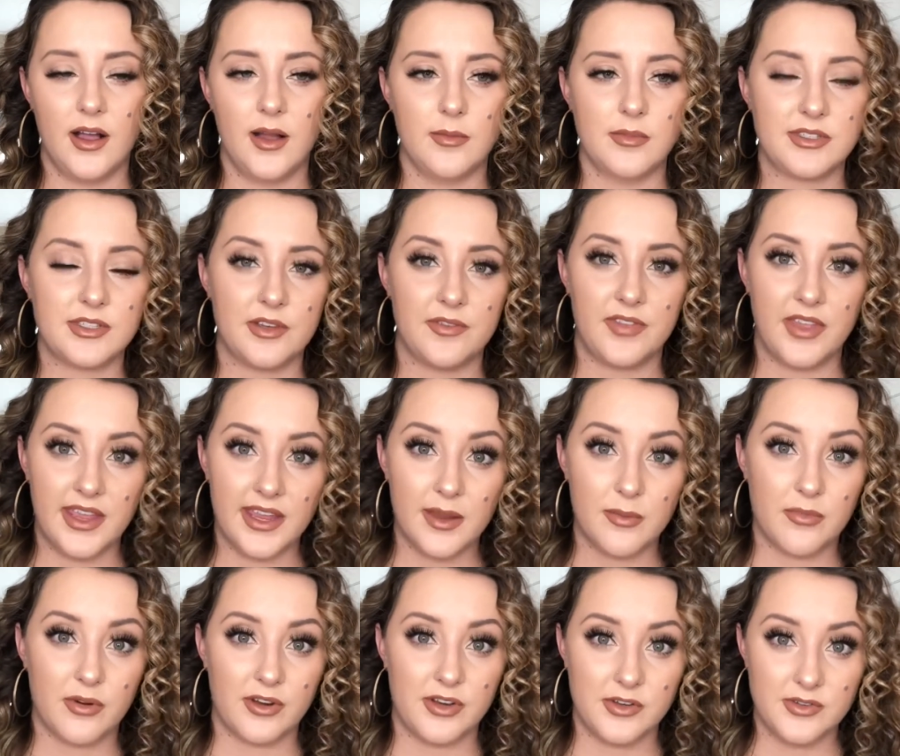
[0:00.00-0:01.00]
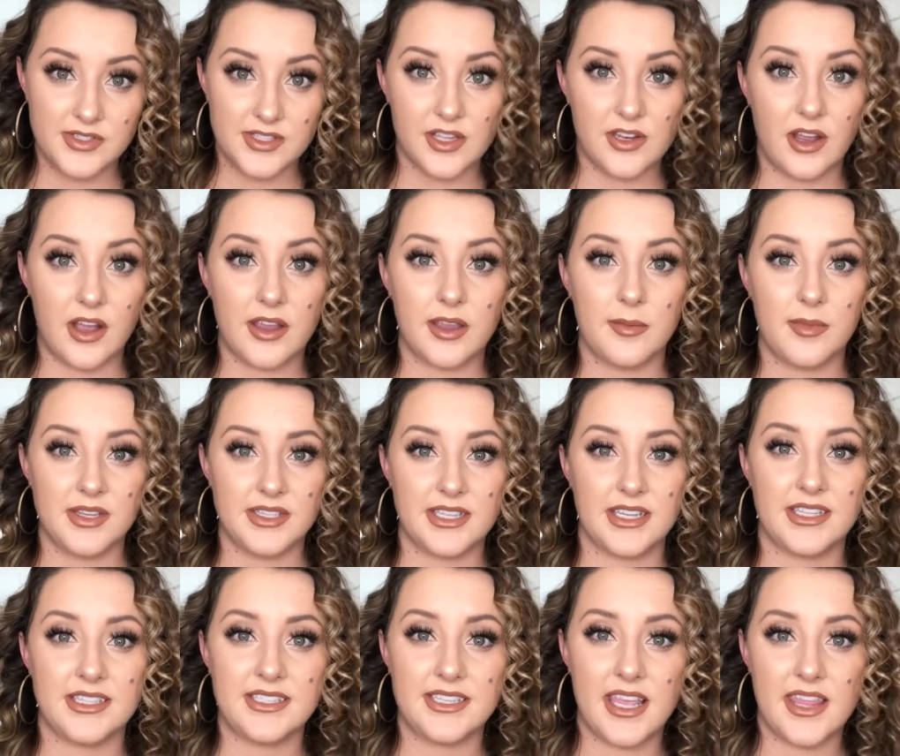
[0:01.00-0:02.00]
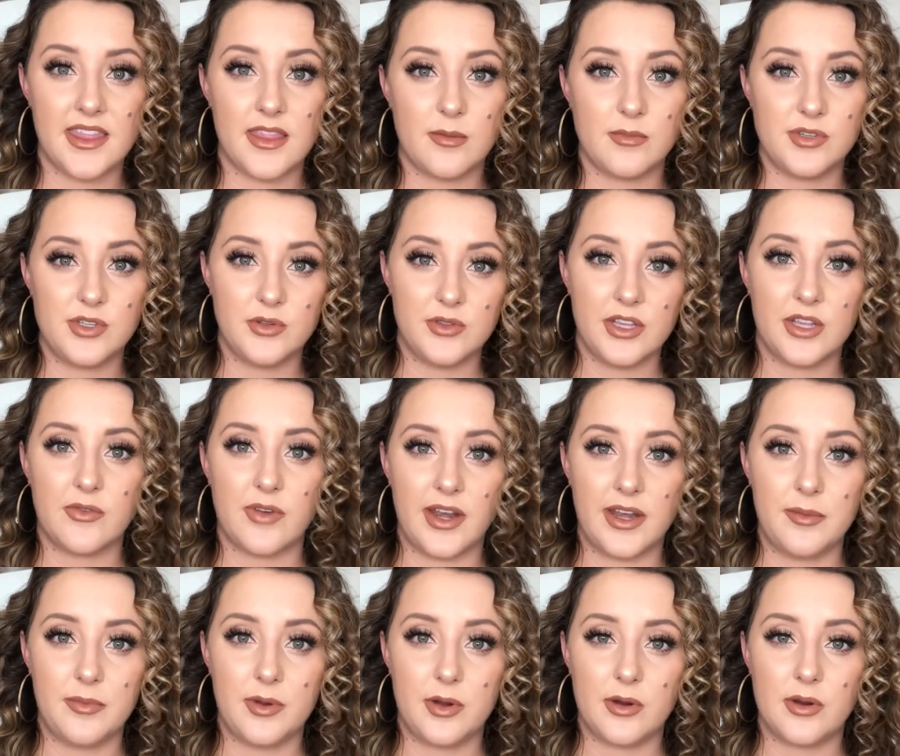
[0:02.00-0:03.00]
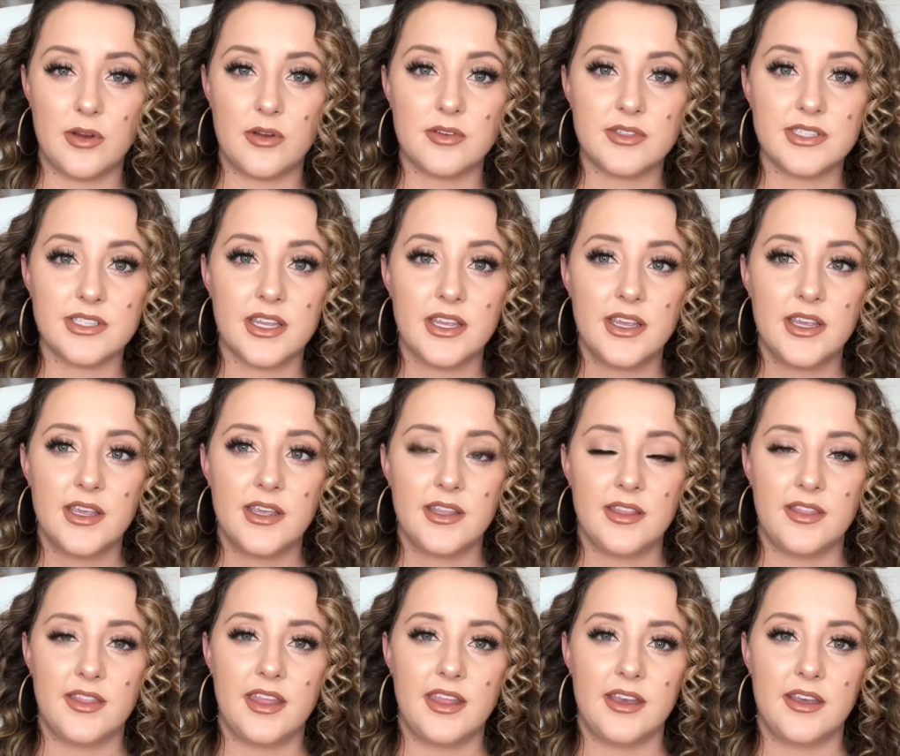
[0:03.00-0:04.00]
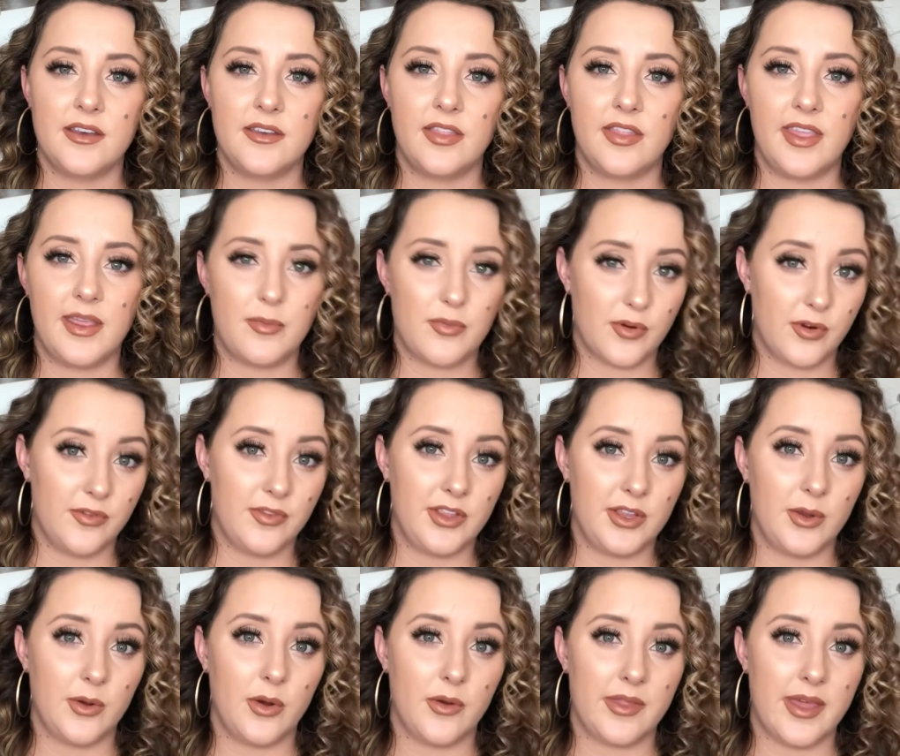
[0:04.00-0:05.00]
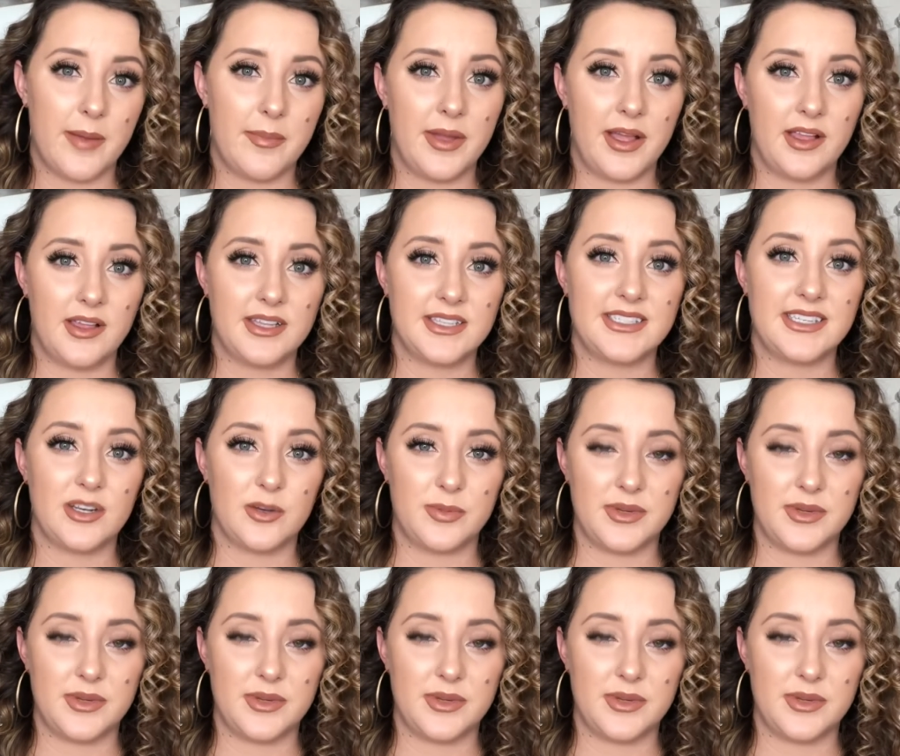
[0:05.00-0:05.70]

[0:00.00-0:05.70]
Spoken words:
So if they can produce the documents and send them to the credit bureaus, then they prove that you owe that balance. It'll